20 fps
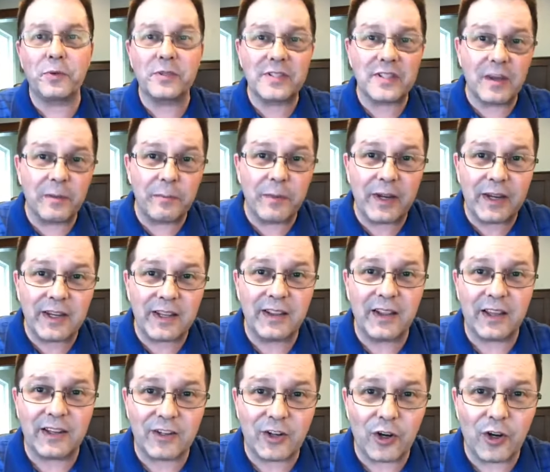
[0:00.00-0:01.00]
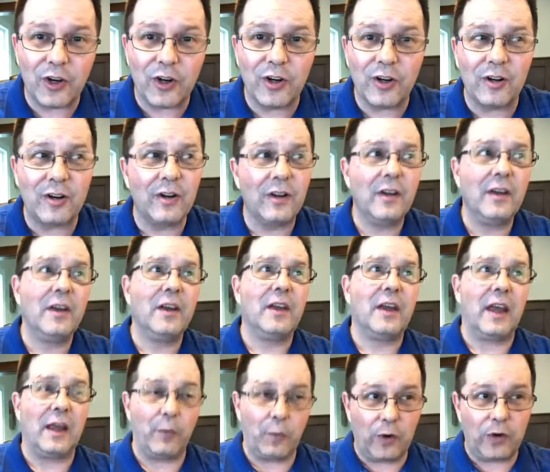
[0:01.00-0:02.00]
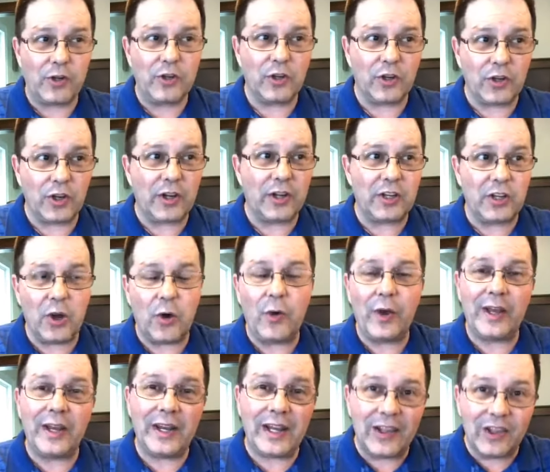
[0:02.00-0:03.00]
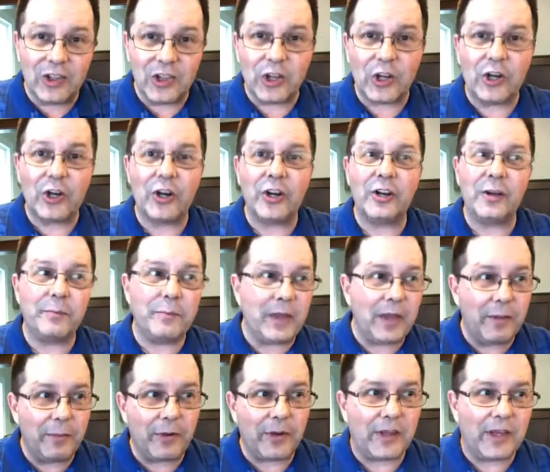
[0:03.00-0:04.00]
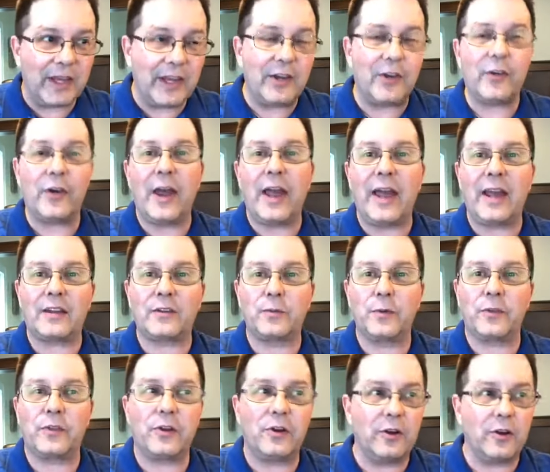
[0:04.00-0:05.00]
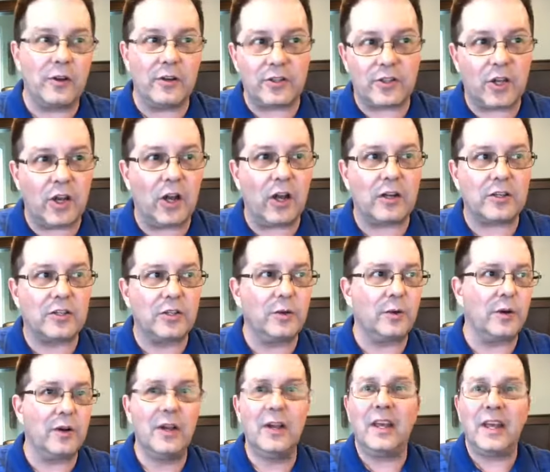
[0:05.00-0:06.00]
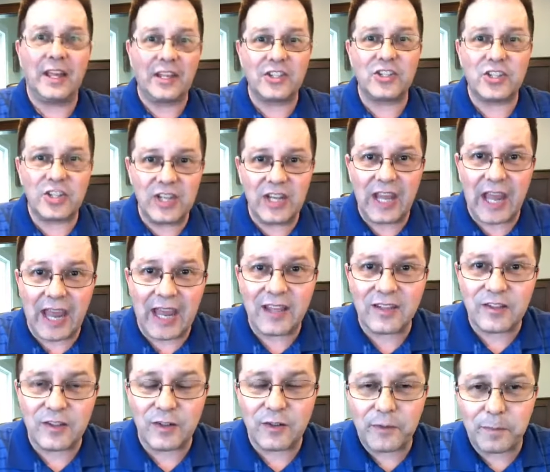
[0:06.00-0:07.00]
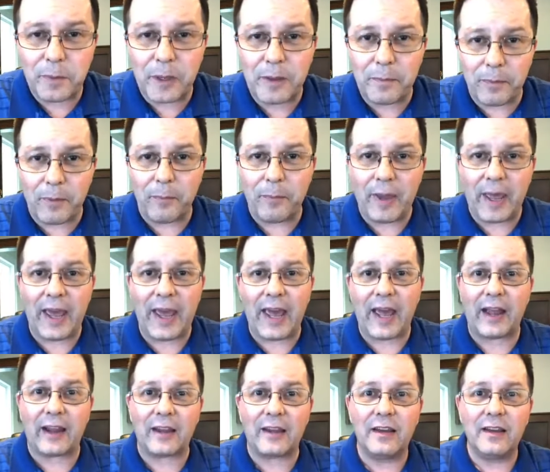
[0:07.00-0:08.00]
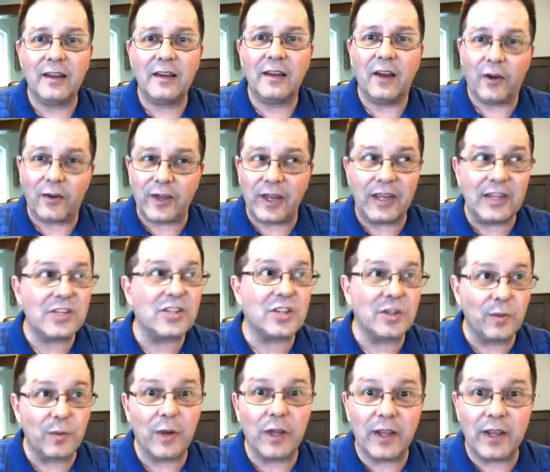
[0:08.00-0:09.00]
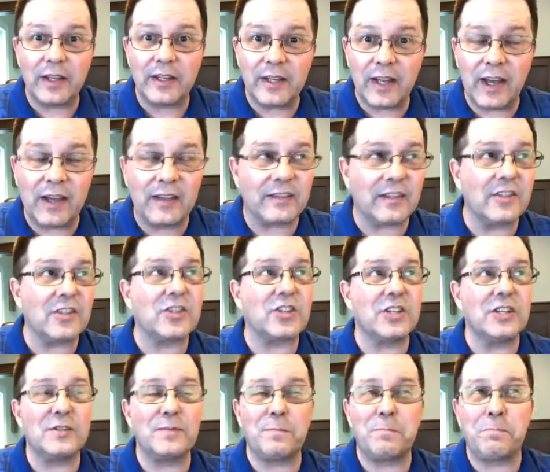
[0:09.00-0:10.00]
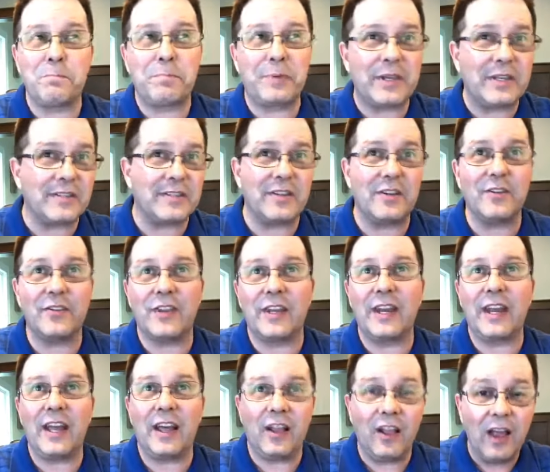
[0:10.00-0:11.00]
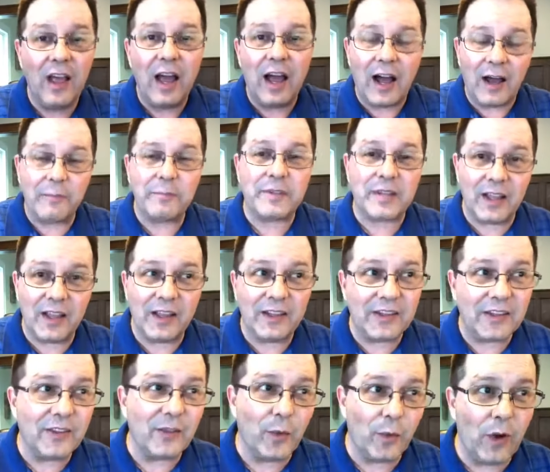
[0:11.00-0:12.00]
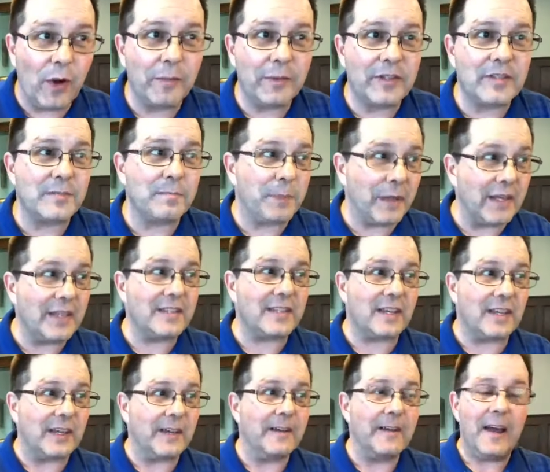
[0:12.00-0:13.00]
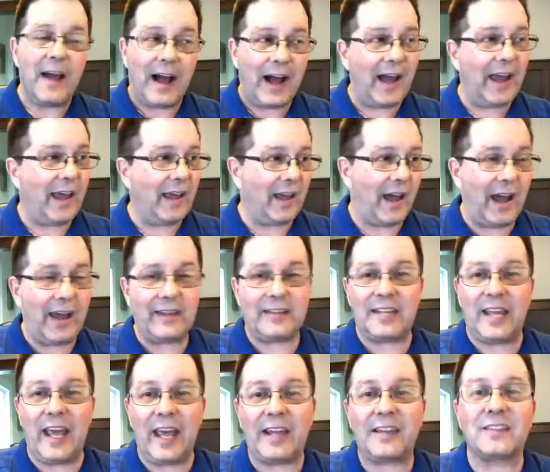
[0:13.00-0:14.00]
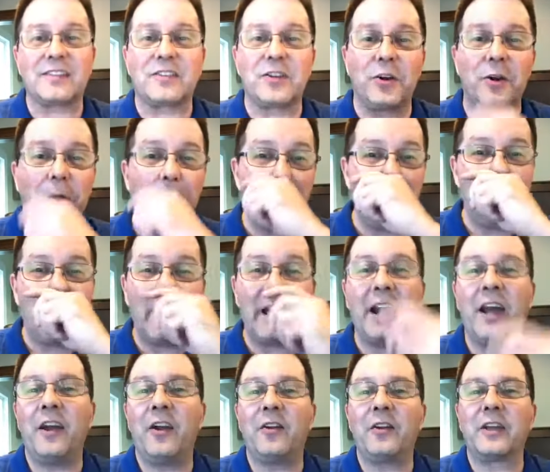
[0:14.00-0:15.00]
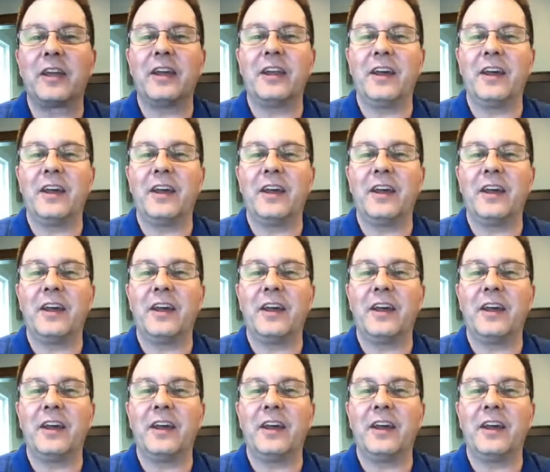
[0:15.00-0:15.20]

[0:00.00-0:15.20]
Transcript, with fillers: with somebody like her, where you're going to go in and learn and be able to interact with her and talk to her. And she answers people back, okay? She really does, and she's busier than hell. I'm telling you, the woman's busy. I text her, and I don't